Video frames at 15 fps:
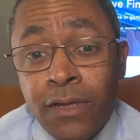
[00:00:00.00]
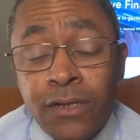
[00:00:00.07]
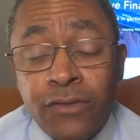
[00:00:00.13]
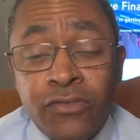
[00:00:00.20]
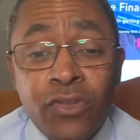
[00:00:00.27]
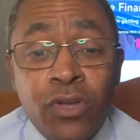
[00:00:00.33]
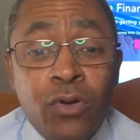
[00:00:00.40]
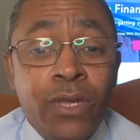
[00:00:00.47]
Let
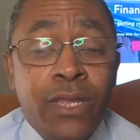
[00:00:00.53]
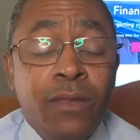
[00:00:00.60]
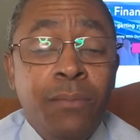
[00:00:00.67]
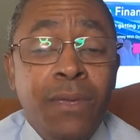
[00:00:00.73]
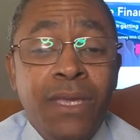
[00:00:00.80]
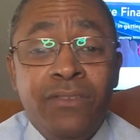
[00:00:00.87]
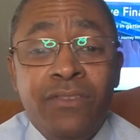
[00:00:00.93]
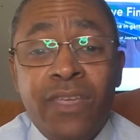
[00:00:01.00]
us know. In the
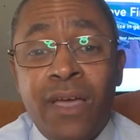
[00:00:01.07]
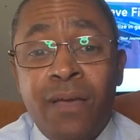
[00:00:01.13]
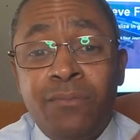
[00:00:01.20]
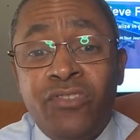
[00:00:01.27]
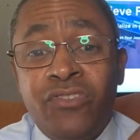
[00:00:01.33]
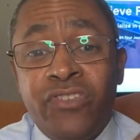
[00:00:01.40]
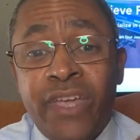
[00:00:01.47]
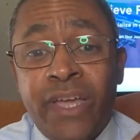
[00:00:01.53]

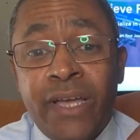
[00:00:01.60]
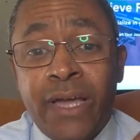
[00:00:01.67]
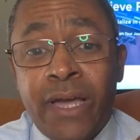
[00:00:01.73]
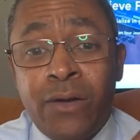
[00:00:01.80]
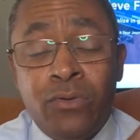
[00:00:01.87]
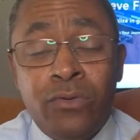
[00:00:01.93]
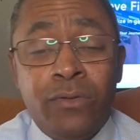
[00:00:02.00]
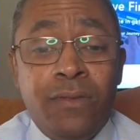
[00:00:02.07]
meantime, check
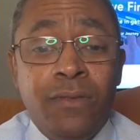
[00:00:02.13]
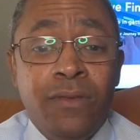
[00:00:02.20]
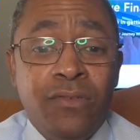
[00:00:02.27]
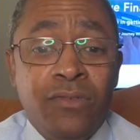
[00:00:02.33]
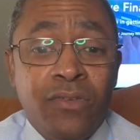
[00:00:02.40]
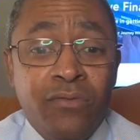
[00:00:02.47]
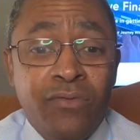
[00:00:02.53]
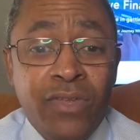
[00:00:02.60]
out
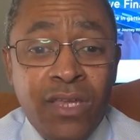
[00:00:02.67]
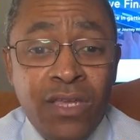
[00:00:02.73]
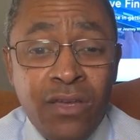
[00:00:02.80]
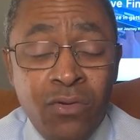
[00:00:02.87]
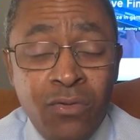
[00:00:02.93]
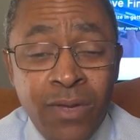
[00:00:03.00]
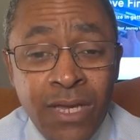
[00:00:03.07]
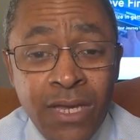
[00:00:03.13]
this
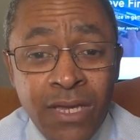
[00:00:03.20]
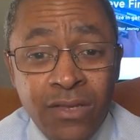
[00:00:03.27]
video.